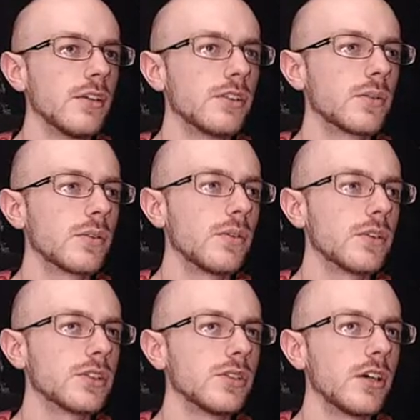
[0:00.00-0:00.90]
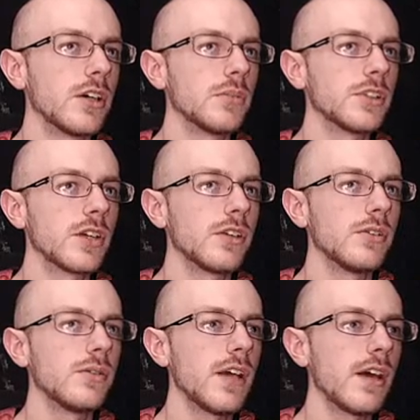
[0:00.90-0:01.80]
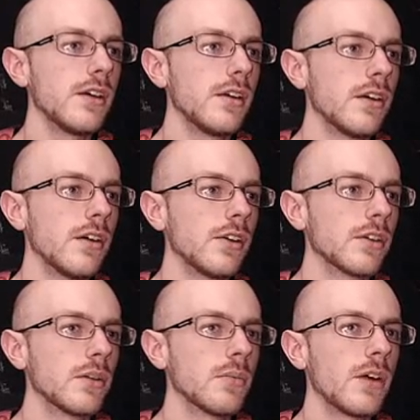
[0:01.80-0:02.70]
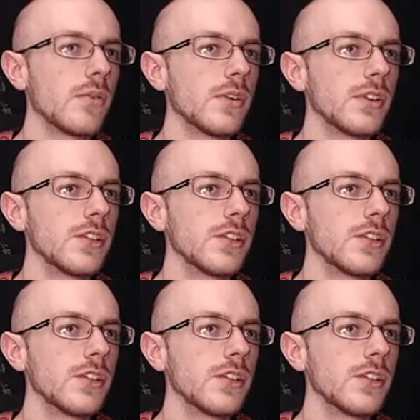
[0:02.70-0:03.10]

So we're going to. Um, let's undo that. Come out with